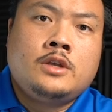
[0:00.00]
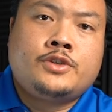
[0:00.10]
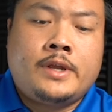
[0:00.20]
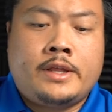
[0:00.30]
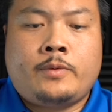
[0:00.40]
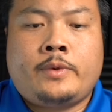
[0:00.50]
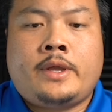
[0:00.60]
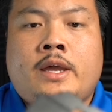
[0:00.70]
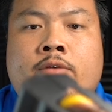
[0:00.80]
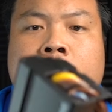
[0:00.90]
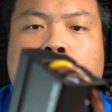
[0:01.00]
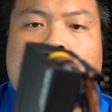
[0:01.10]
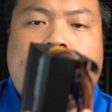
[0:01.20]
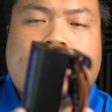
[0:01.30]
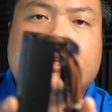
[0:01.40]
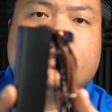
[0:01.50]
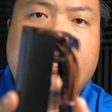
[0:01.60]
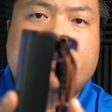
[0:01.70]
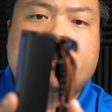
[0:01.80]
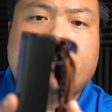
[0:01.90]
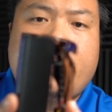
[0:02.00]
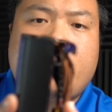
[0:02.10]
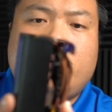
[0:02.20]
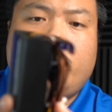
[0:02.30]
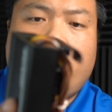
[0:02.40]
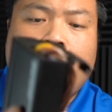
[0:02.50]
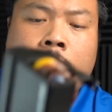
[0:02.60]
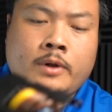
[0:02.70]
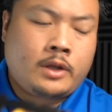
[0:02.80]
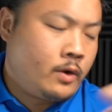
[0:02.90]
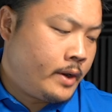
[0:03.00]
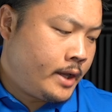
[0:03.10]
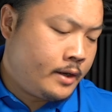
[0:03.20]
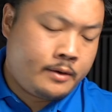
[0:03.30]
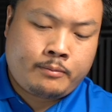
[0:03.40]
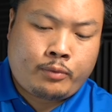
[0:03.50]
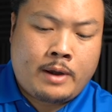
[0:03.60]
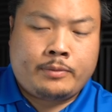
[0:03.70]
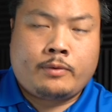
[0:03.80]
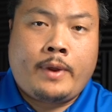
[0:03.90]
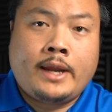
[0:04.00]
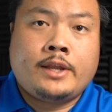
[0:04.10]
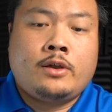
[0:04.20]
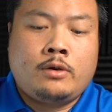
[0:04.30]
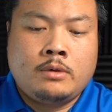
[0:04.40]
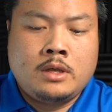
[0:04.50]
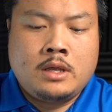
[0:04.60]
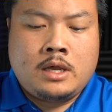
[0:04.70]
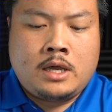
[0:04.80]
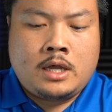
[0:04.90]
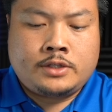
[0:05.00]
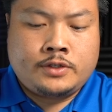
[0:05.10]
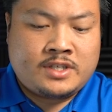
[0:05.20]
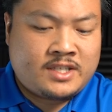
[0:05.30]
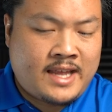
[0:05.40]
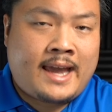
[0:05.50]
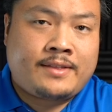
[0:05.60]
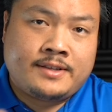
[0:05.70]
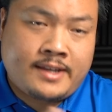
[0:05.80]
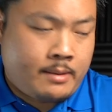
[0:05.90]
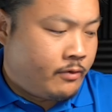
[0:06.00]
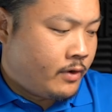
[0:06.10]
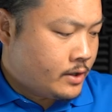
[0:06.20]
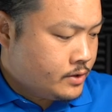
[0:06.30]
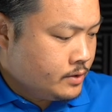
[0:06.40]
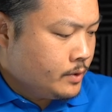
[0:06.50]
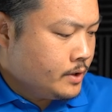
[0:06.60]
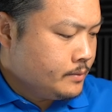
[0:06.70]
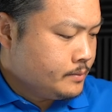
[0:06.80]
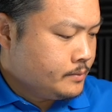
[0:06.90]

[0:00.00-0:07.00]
So now that we have the bracket attached to the amplifier, we're going to go ahead and prep the radio to stack this amplifier to it.